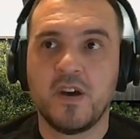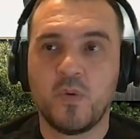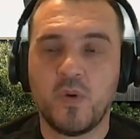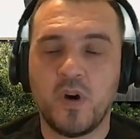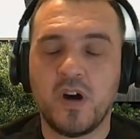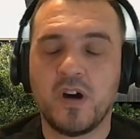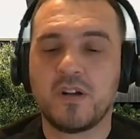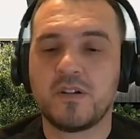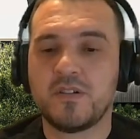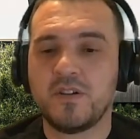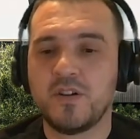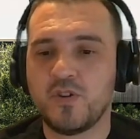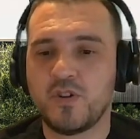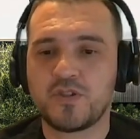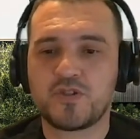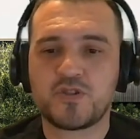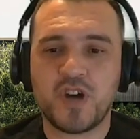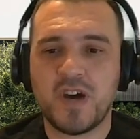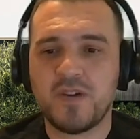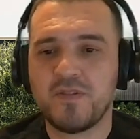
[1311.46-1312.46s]
well, you
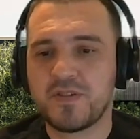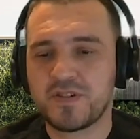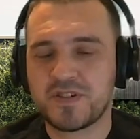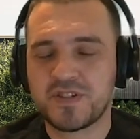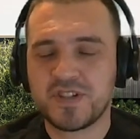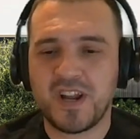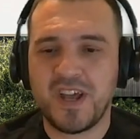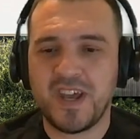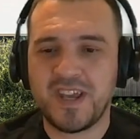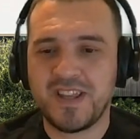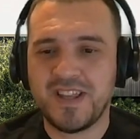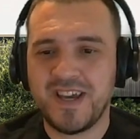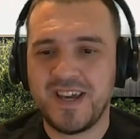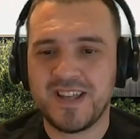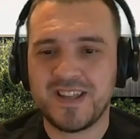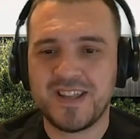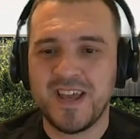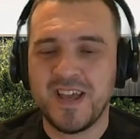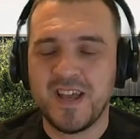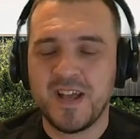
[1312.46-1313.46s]
know, drivers are like
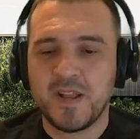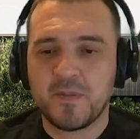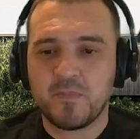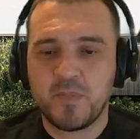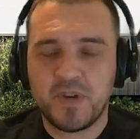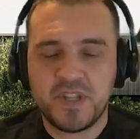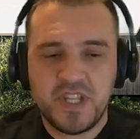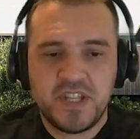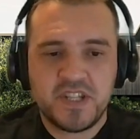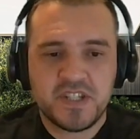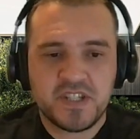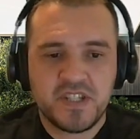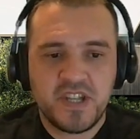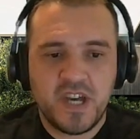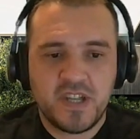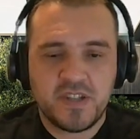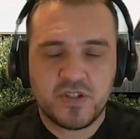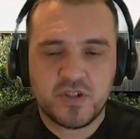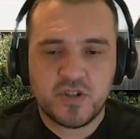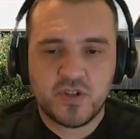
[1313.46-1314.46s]
that. But it is
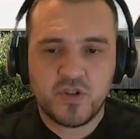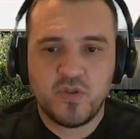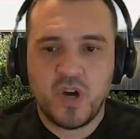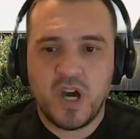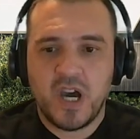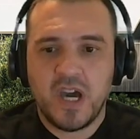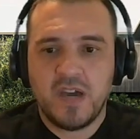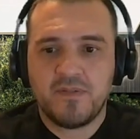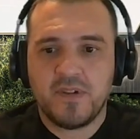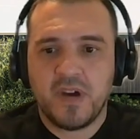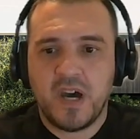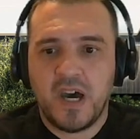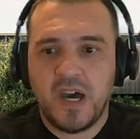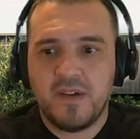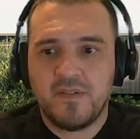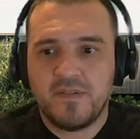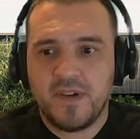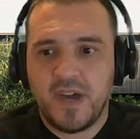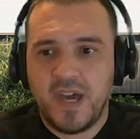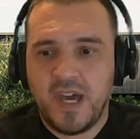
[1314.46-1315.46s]
not true. I've
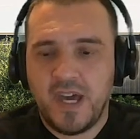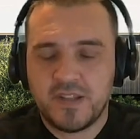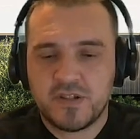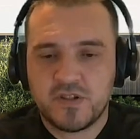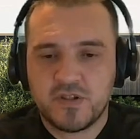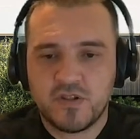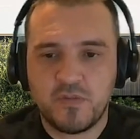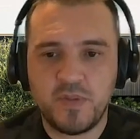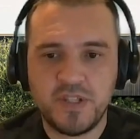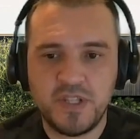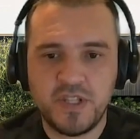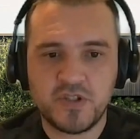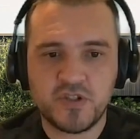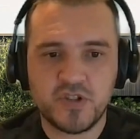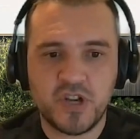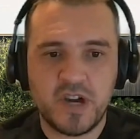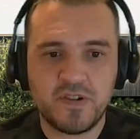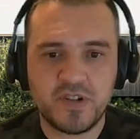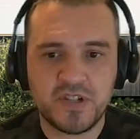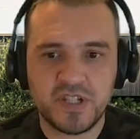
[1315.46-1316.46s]
I've had so many
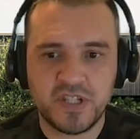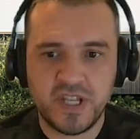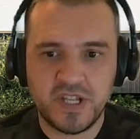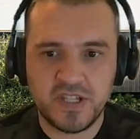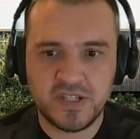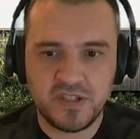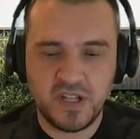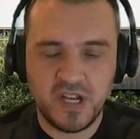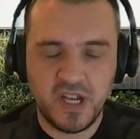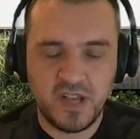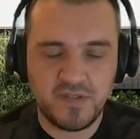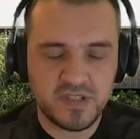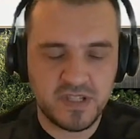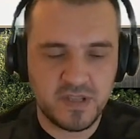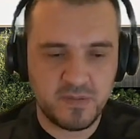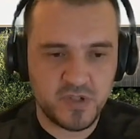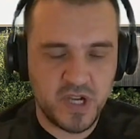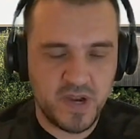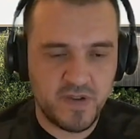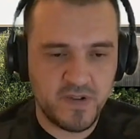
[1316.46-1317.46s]
drivers, and I still have
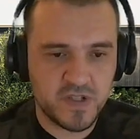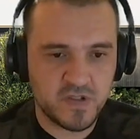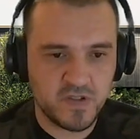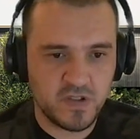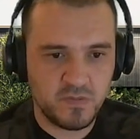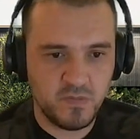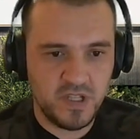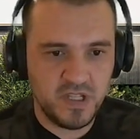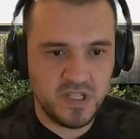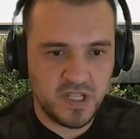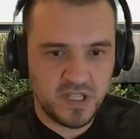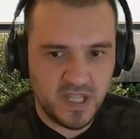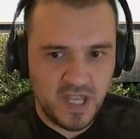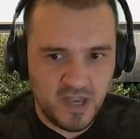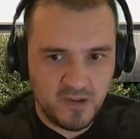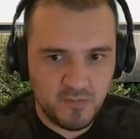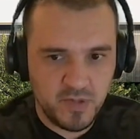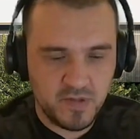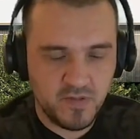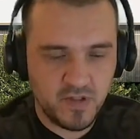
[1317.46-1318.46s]
some drivers with me that
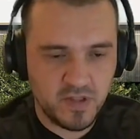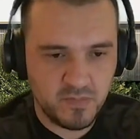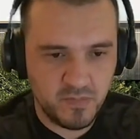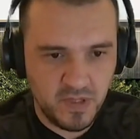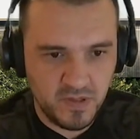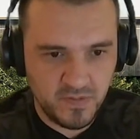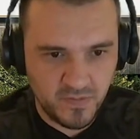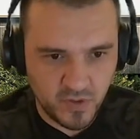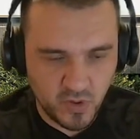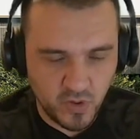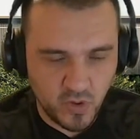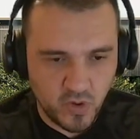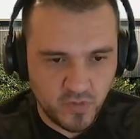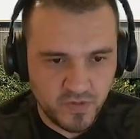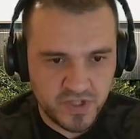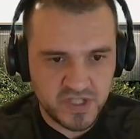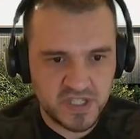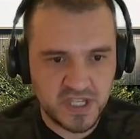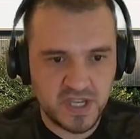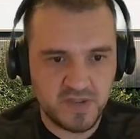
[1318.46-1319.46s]
have been with me for
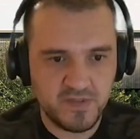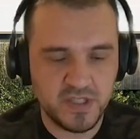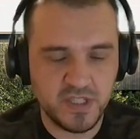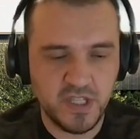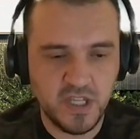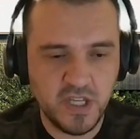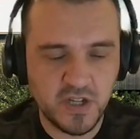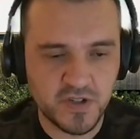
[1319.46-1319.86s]
over seven